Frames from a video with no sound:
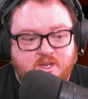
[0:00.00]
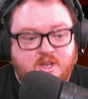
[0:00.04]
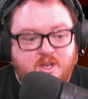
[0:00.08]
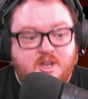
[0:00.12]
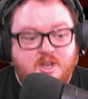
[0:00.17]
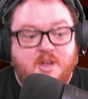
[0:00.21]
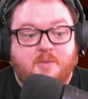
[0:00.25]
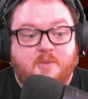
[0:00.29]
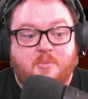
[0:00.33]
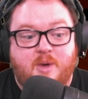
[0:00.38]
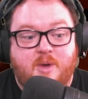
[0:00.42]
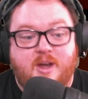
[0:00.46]

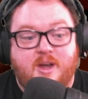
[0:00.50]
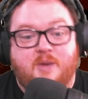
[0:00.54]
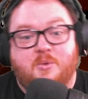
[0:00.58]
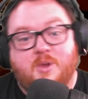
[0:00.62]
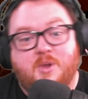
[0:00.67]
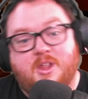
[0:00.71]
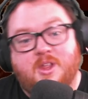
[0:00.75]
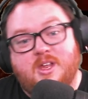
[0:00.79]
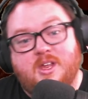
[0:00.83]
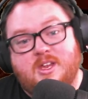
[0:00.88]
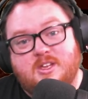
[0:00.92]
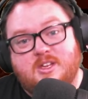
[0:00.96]
But it
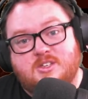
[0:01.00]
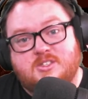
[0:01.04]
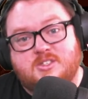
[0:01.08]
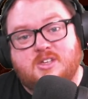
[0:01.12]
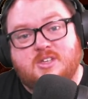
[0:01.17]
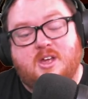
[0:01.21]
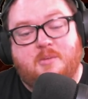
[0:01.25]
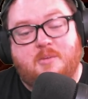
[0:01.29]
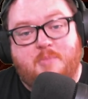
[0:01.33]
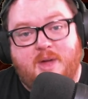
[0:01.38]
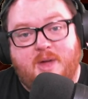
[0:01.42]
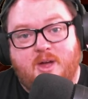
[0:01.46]
really is
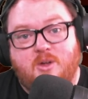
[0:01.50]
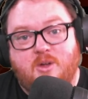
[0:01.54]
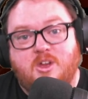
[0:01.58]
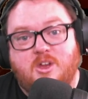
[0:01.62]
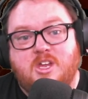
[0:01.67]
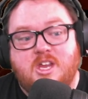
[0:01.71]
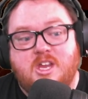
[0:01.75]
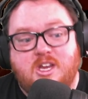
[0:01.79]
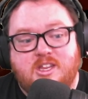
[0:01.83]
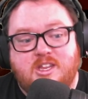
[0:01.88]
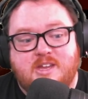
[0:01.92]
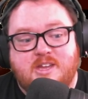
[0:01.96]
about
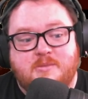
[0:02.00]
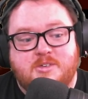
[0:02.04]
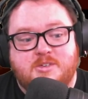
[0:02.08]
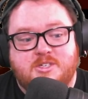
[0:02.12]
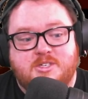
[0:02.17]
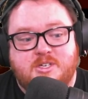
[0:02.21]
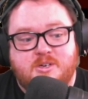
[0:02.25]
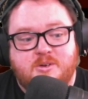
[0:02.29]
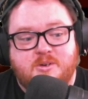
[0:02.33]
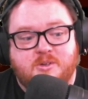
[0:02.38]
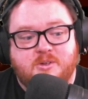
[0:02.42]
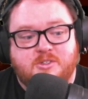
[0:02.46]
getting that
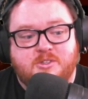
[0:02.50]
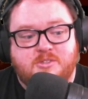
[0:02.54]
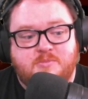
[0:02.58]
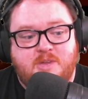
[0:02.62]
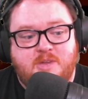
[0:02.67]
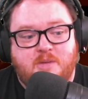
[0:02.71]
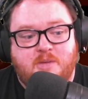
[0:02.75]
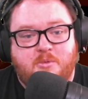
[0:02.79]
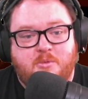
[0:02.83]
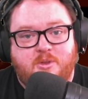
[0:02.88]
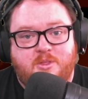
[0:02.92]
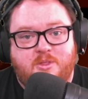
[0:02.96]
material to be
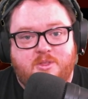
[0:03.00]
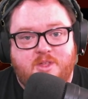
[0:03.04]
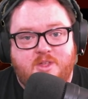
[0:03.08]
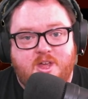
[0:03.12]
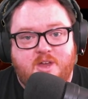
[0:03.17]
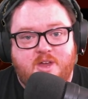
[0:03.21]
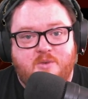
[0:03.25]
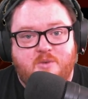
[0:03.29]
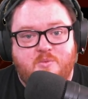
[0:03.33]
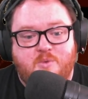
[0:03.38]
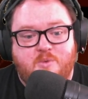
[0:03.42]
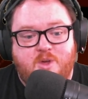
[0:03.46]
able to
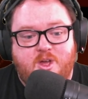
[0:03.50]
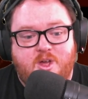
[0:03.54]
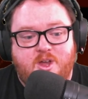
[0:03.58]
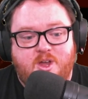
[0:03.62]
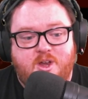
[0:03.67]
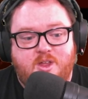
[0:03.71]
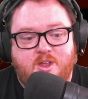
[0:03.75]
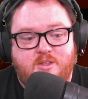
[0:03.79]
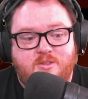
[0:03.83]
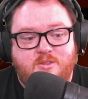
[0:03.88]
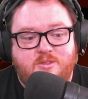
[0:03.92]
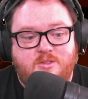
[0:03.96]
then run
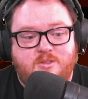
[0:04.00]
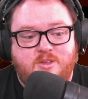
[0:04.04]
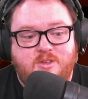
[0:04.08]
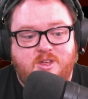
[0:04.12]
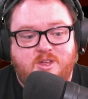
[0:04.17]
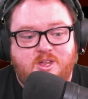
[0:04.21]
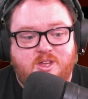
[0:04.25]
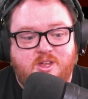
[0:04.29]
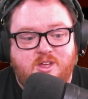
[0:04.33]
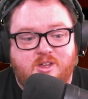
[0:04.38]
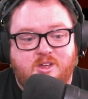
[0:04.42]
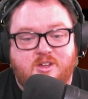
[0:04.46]

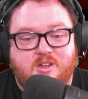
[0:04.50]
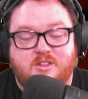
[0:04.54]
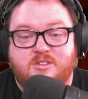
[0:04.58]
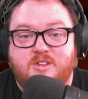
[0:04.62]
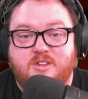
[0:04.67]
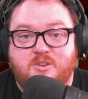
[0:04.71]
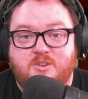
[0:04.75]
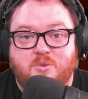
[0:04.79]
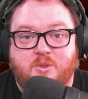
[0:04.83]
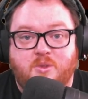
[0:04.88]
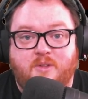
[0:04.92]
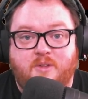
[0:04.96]
the
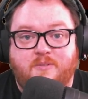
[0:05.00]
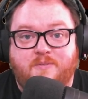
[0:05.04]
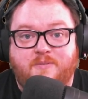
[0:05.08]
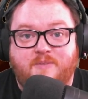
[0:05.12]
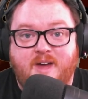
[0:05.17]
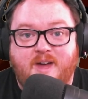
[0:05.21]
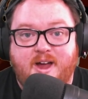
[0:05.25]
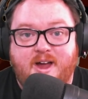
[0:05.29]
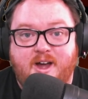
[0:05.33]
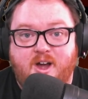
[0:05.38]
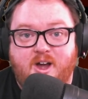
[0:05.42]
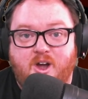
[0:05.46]
Cathedral of
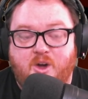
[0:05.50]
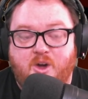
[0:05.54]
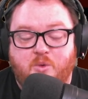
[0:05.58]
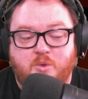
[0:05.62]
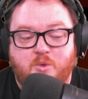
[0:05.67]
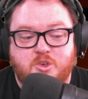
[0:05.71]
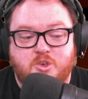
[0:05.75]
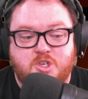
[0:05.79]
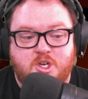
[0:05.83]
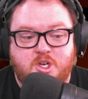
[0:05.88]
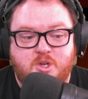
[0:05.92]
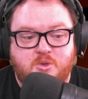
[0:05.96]
Fire,
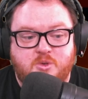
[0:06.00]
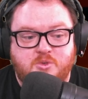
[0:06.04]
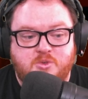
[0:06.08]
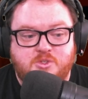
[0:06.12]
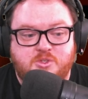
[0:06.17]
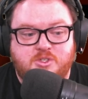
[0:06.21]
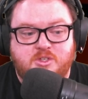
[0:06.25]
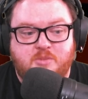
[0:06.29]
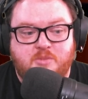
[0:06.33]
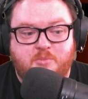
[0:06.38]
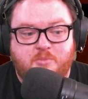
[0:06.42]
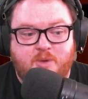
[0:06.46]
which hosts
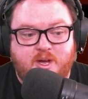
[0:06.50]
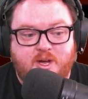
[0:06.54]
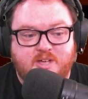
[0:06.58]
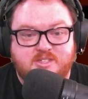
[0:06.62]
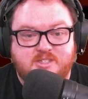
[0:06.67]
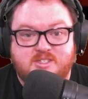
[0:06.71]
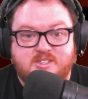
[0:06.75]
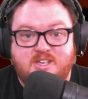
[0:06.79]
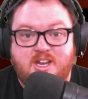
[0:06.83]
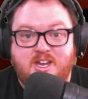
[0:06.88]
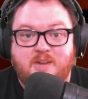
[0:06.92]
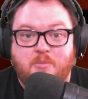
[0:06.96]
the
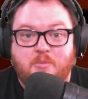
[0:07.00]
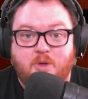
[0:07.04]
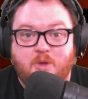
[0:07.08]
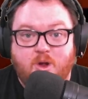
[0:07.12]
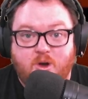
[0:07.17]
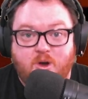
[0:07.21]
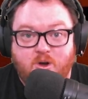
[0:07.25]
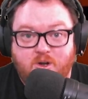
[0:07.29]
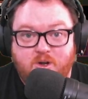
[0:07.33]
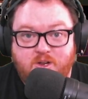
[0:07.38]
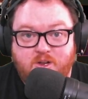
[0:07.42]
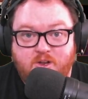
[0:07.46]
boss named
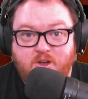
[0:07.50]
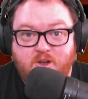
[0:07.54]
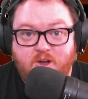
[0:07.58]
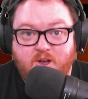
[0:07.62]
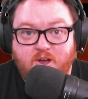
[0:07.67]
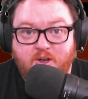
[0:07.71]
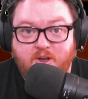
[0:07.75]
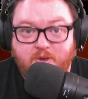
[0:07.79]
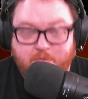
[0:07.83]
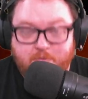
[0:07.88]
Archeon.